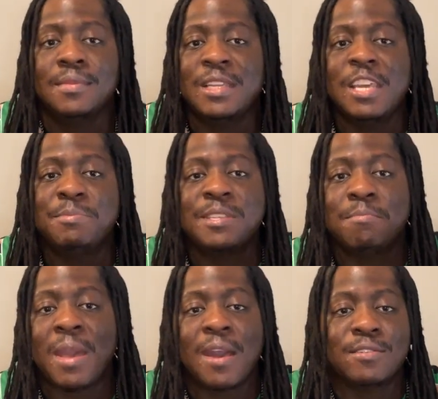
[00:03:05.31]
leaps and
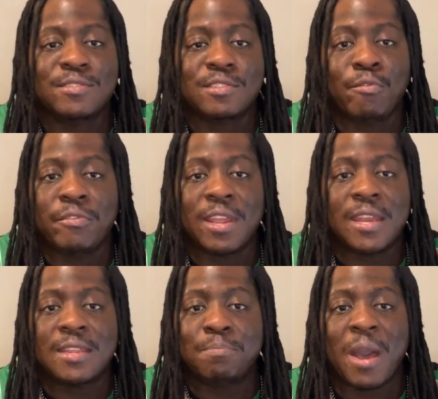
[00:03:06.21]
bounds over
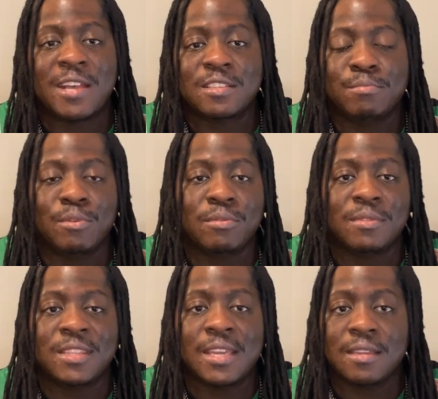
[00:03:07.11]
any possible
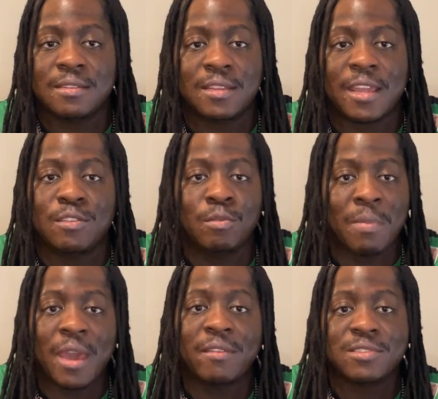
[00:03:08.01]
thing that you
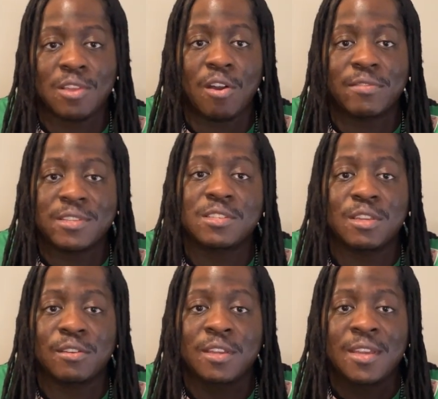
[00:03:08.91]
might have saw this year.